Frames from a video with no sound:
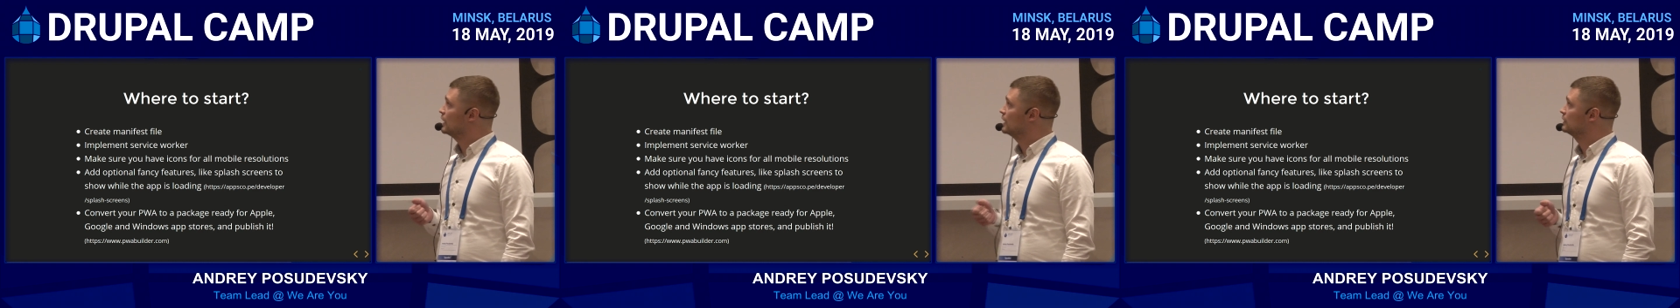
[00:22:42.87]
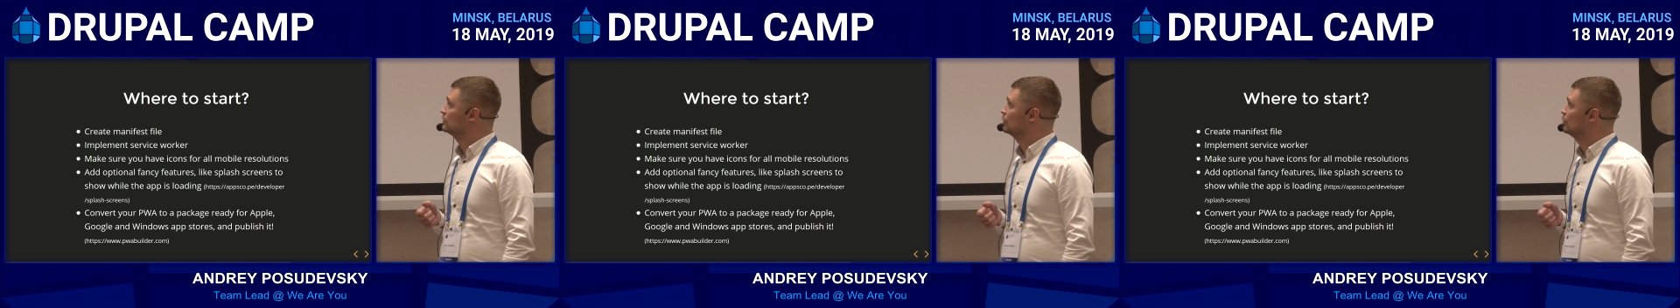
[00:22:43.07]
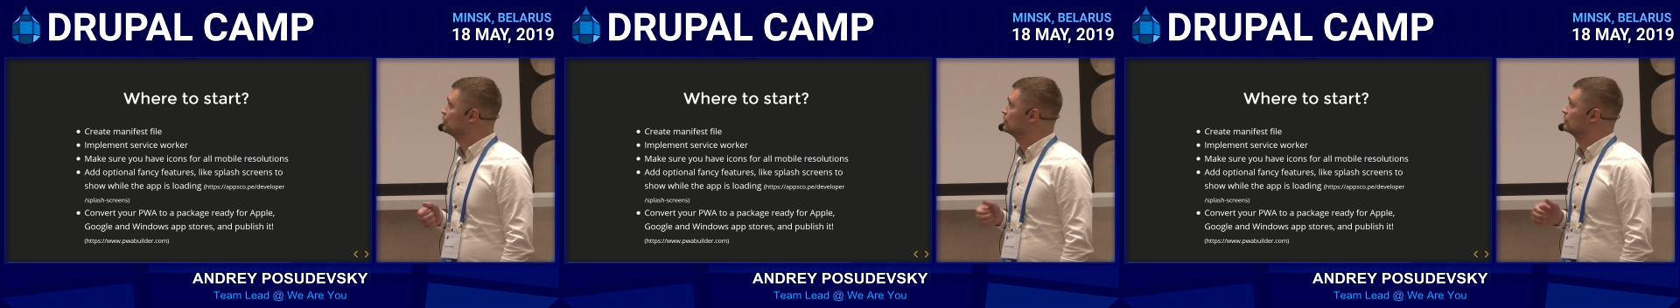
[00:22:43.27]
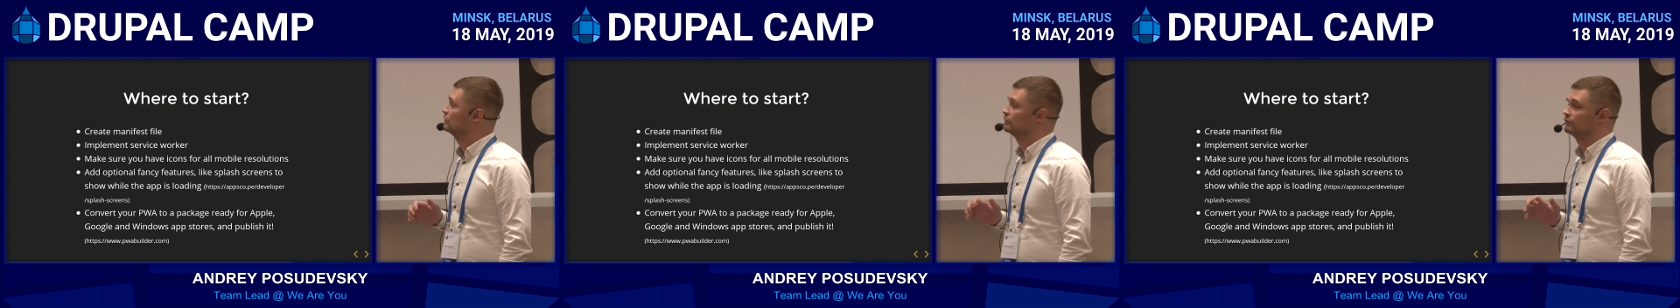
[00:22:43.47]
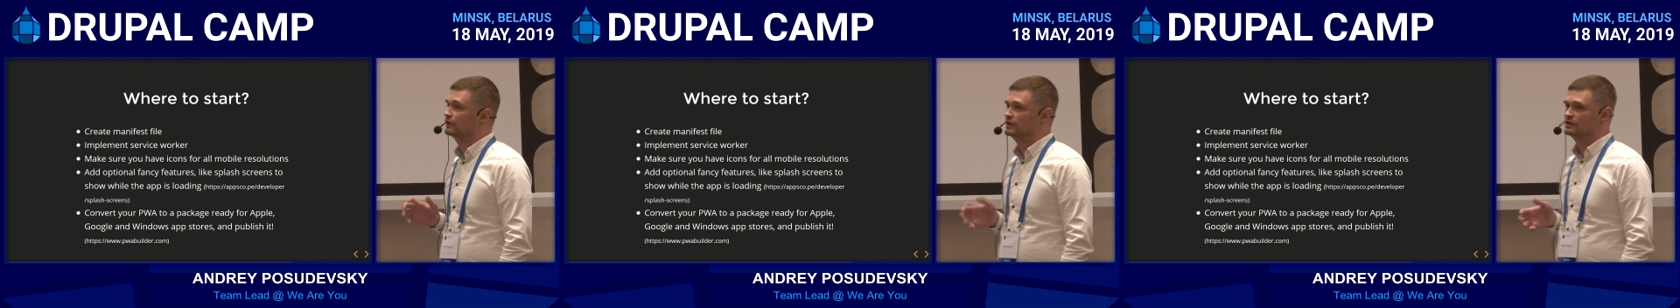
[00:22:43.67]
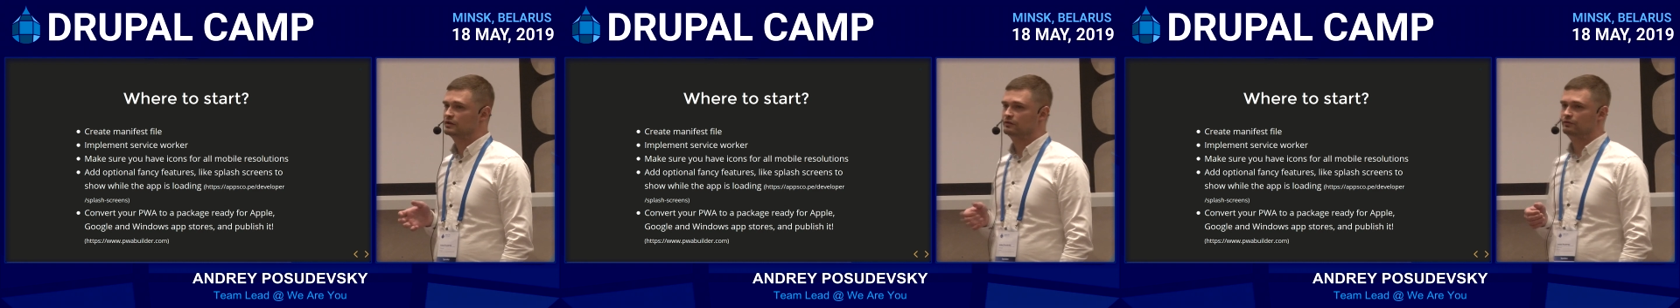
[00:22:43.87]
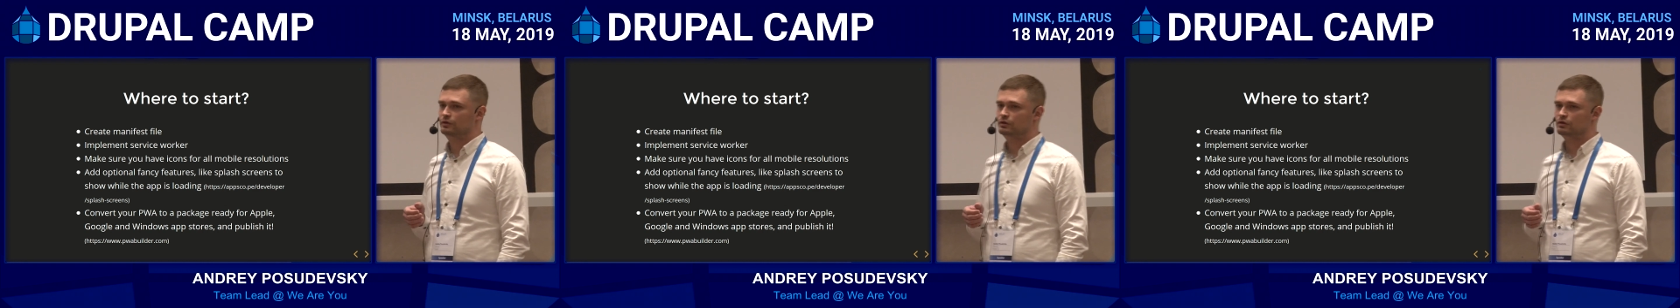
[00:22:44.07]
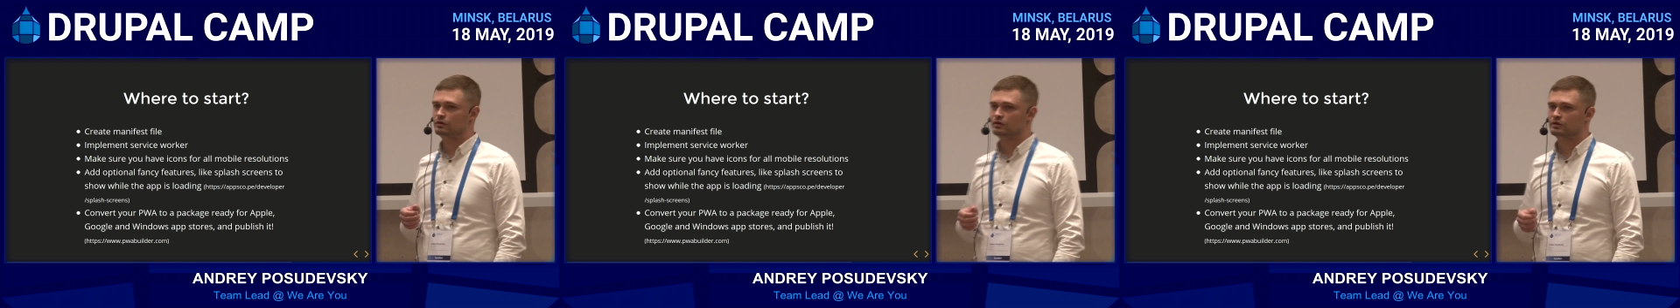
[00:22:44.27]
add optional fancy
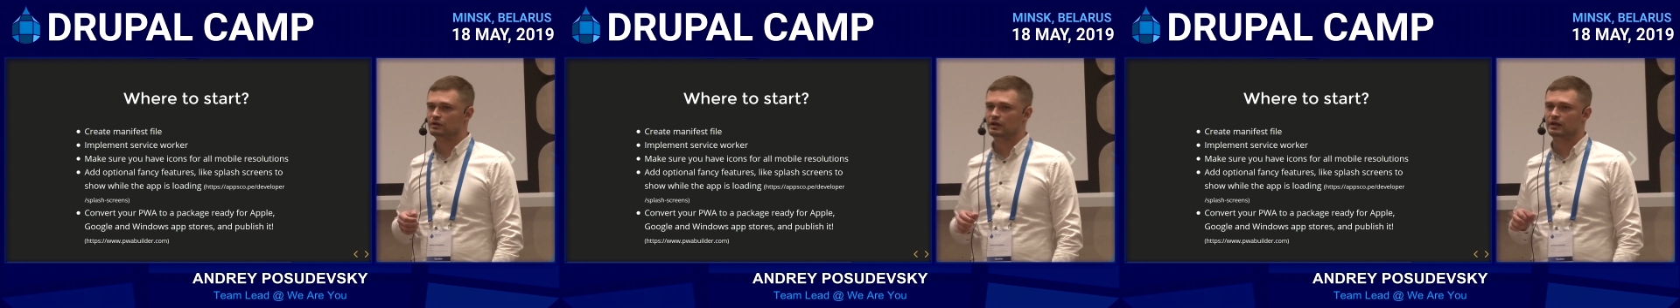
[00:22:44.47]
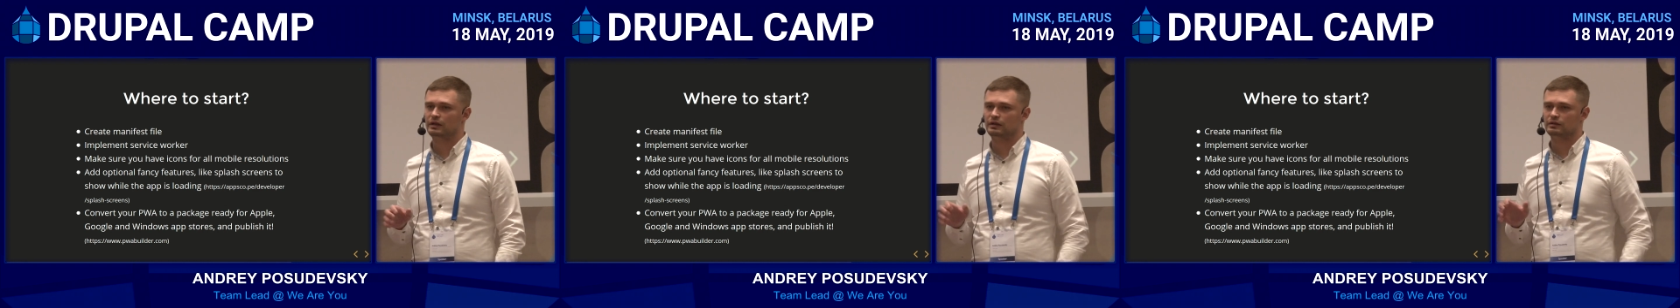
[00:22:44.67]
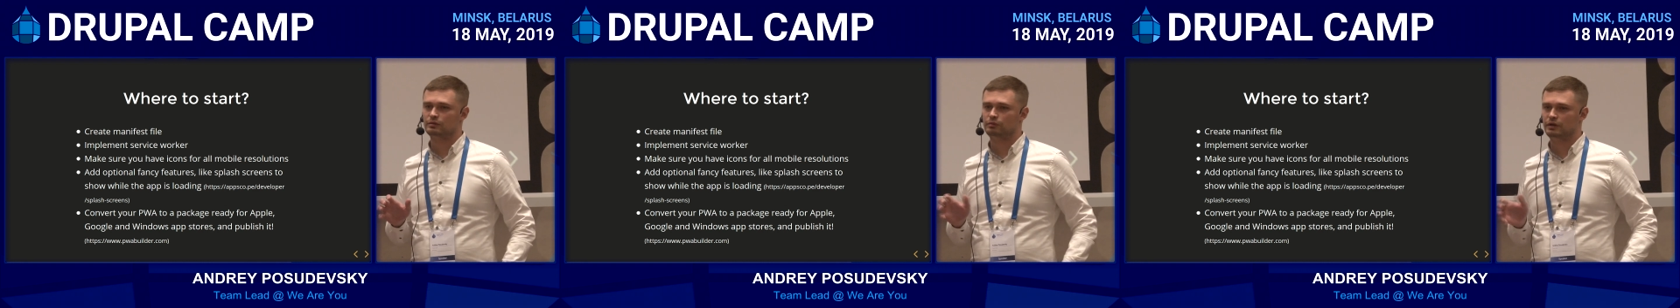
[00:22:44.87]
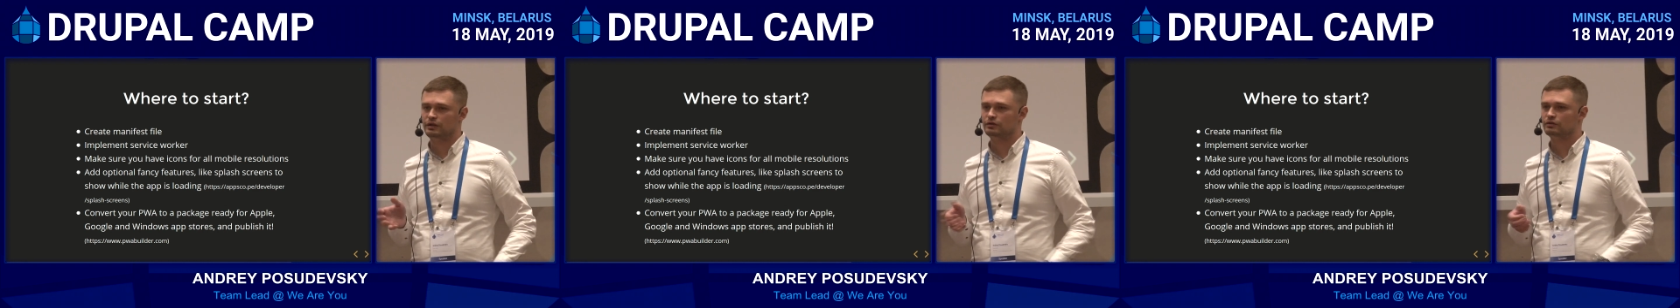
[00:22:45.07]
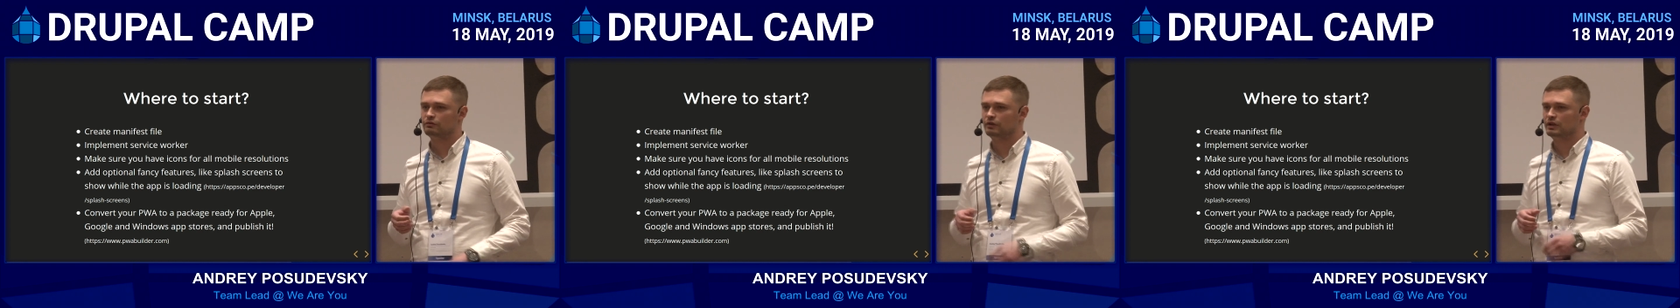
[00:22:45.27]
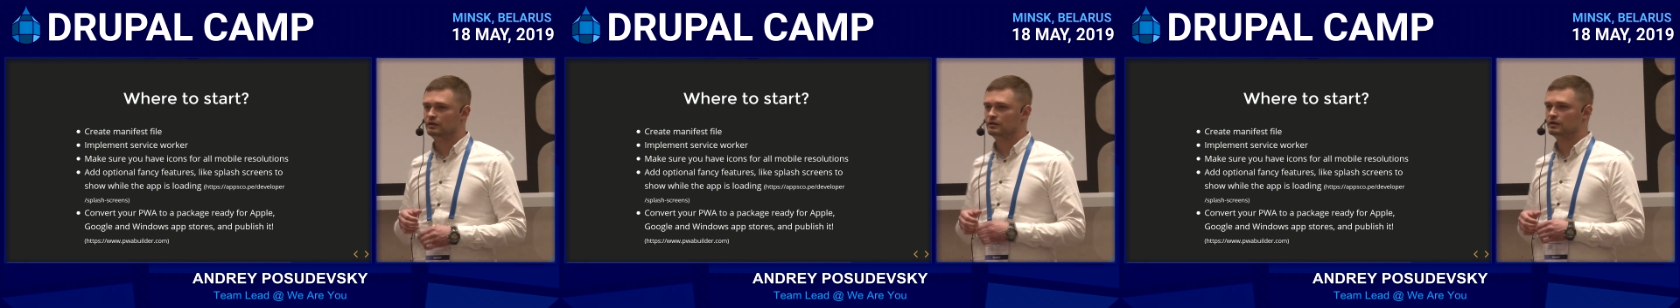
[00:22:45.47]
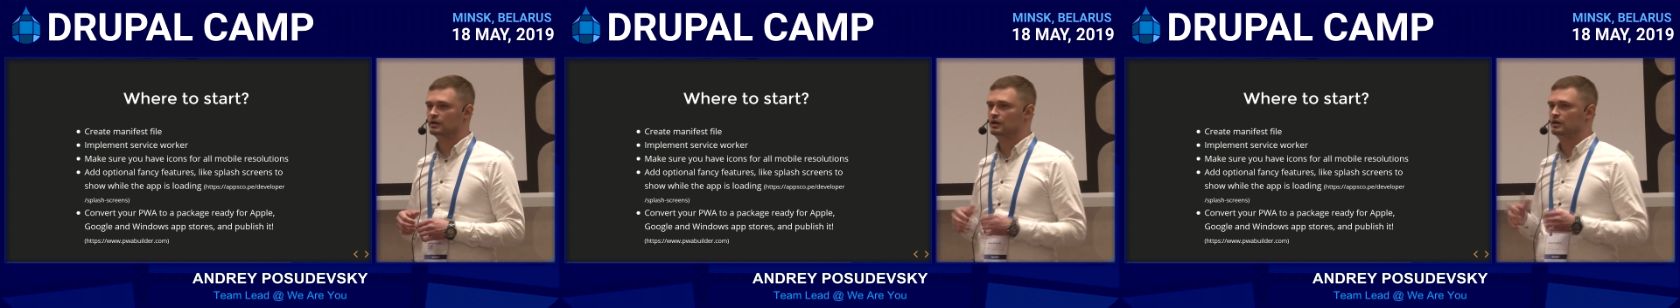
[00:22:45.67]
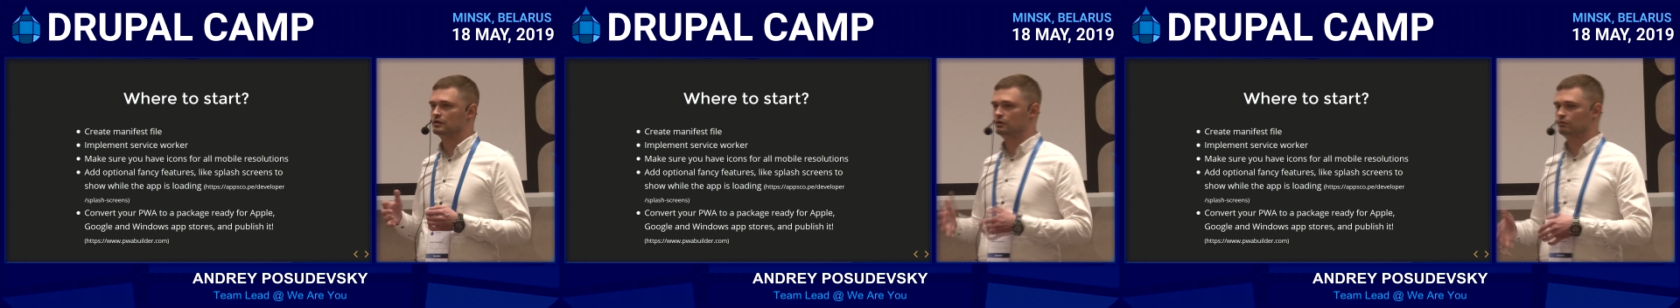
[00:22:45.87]
features like uh, splash screens.
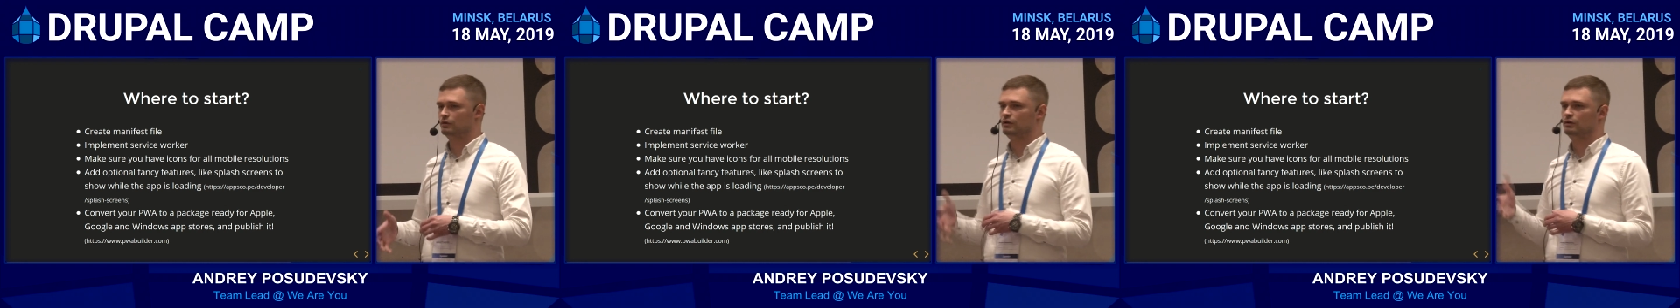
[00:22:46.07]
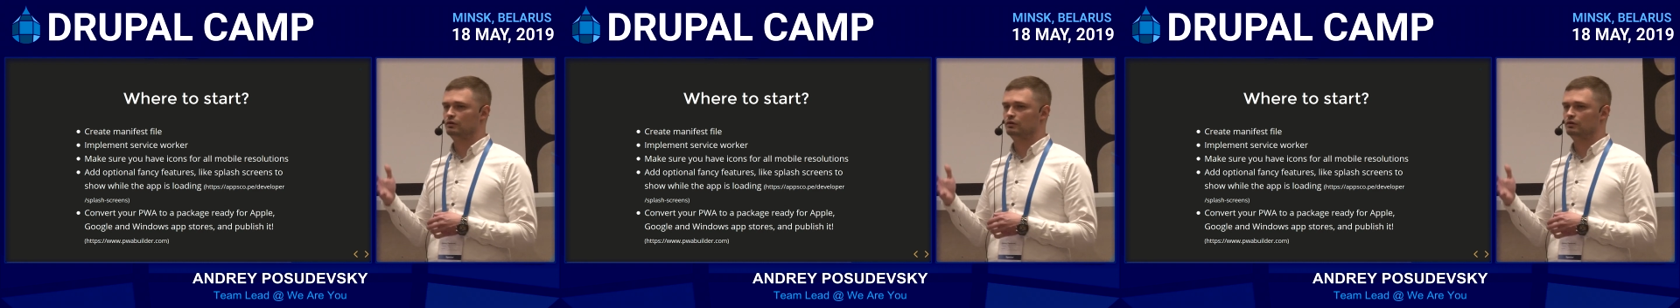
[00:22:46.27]
So when